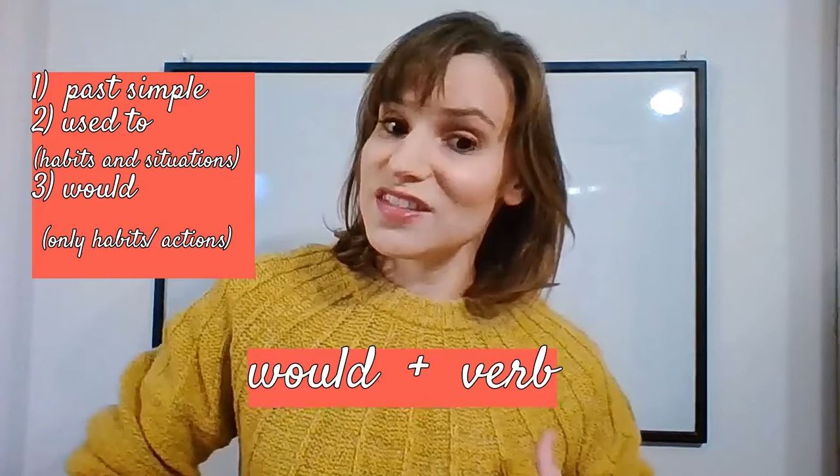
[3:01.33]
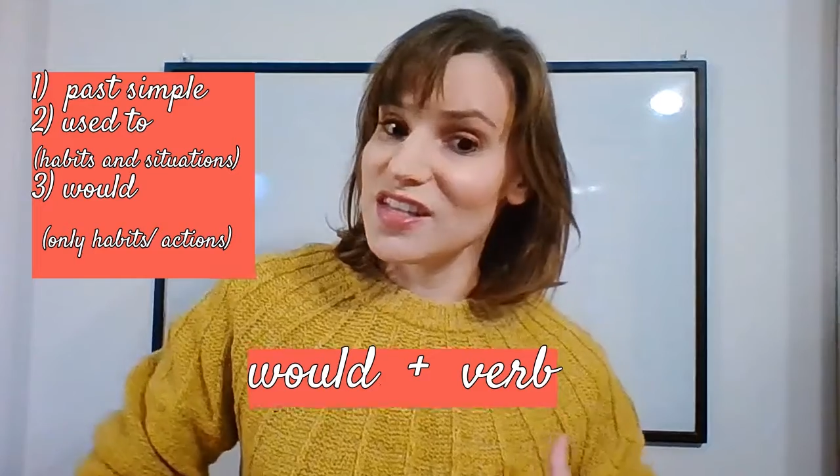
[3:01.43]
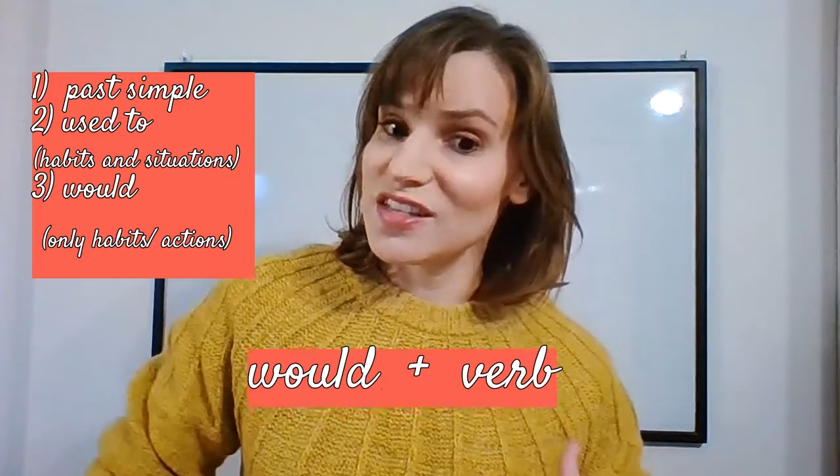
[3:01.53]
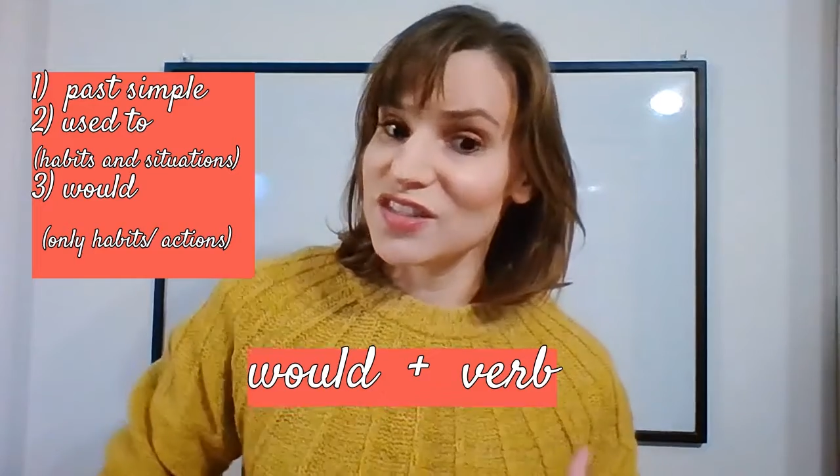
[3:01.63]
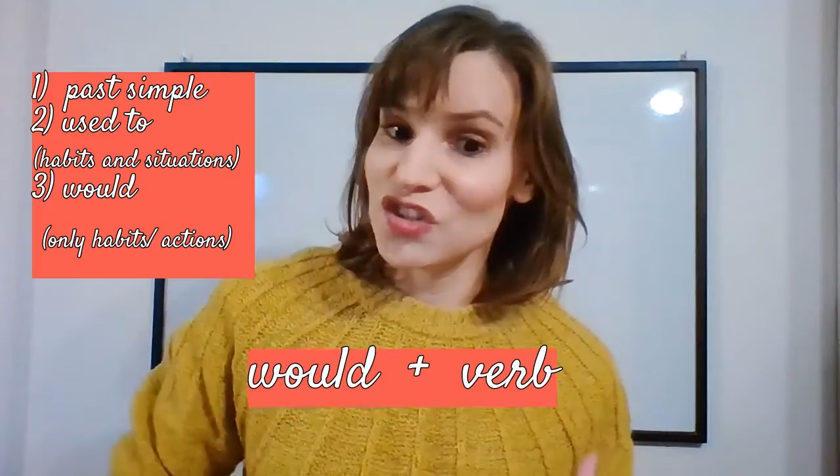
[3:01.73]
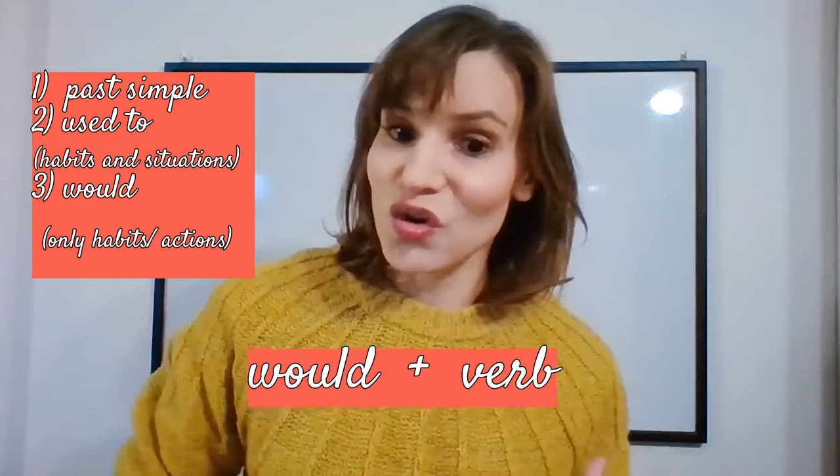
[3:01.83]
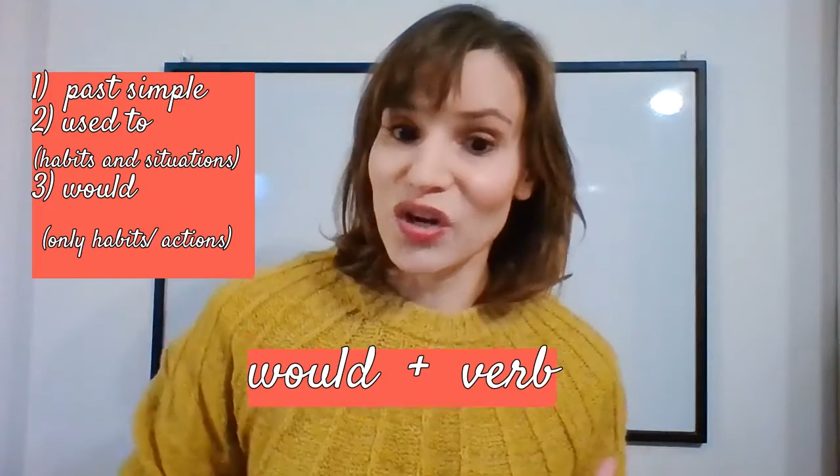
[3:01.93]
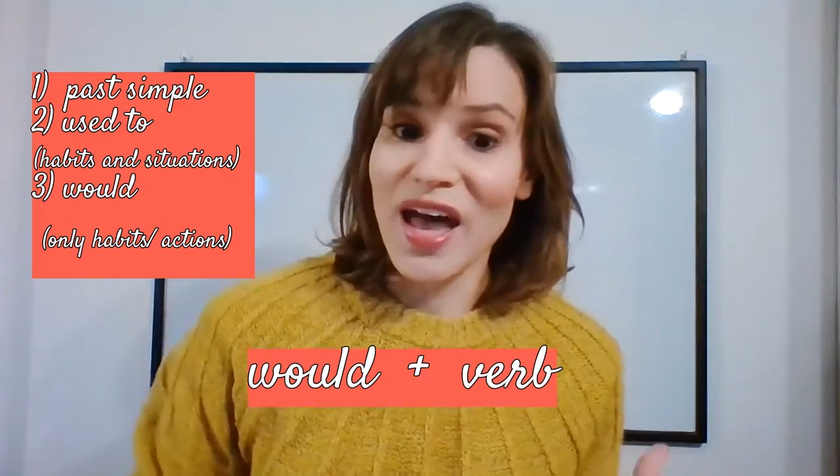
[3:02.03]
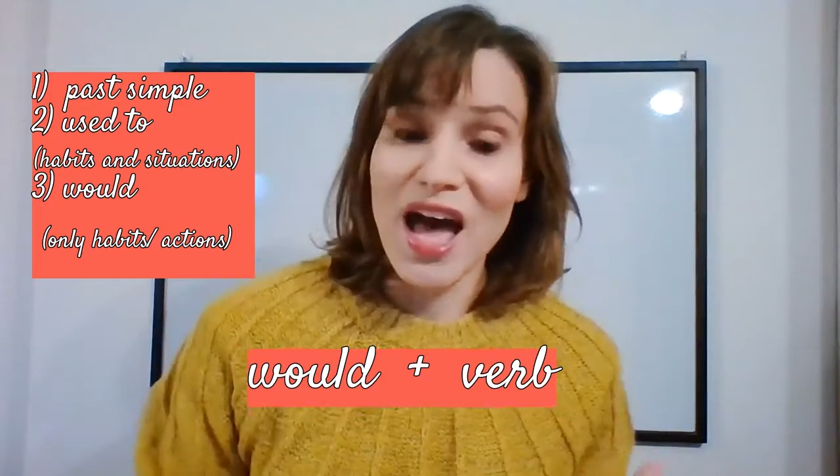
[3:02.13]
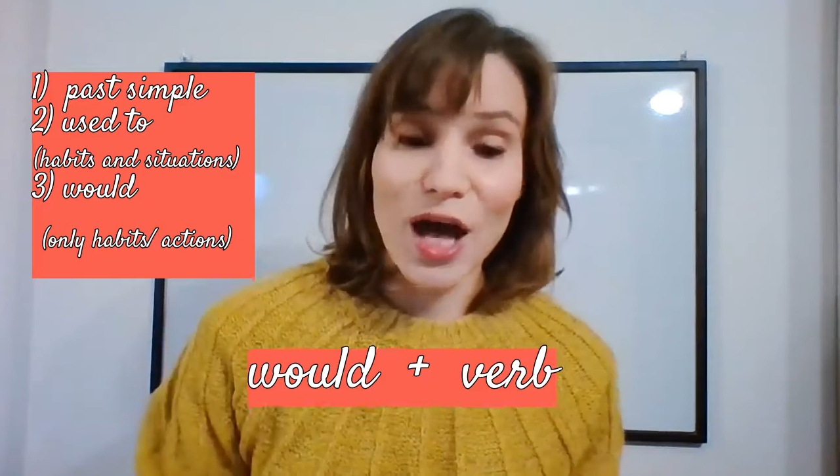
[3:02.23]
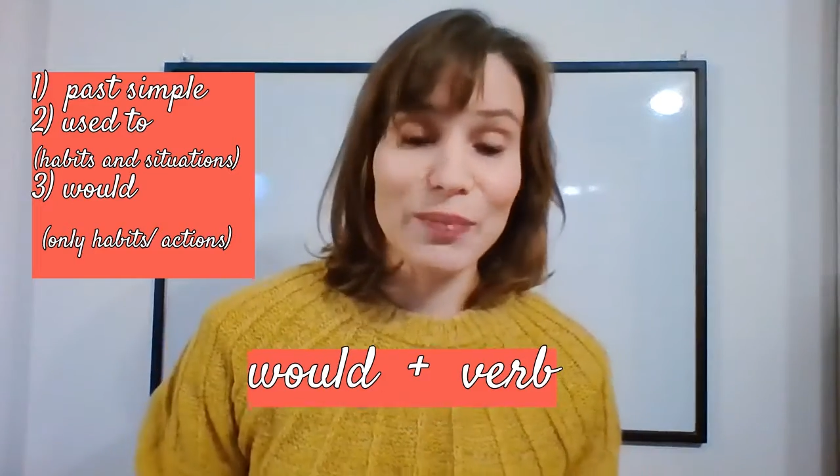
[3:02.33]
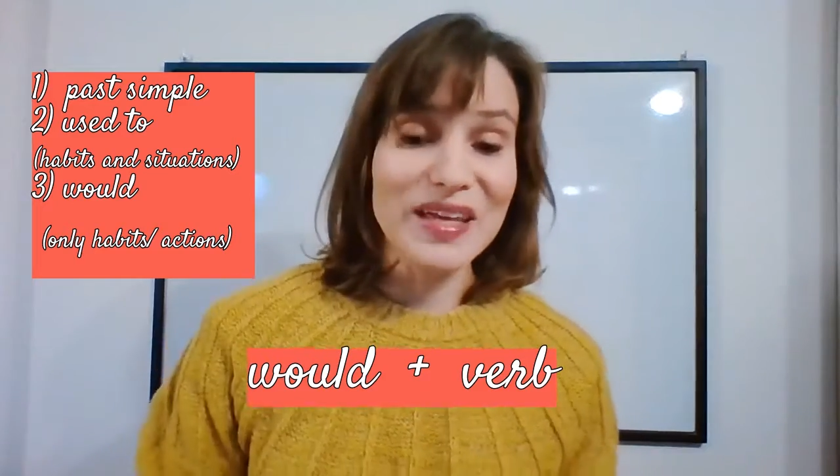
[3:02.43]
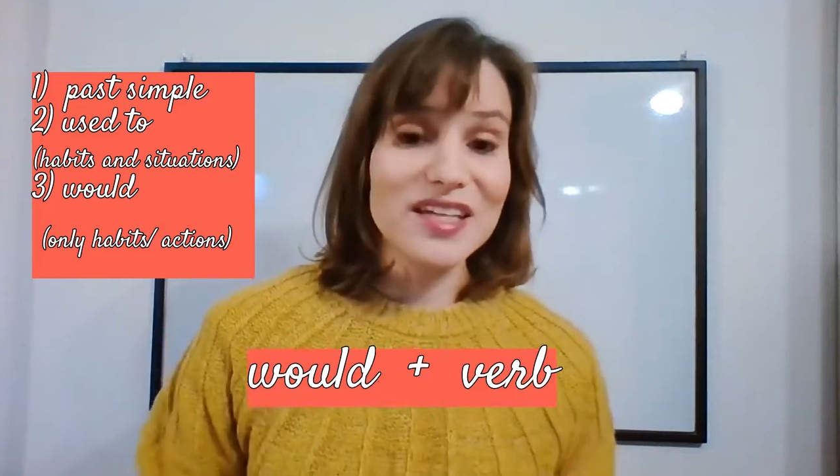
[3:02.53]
is not a habit,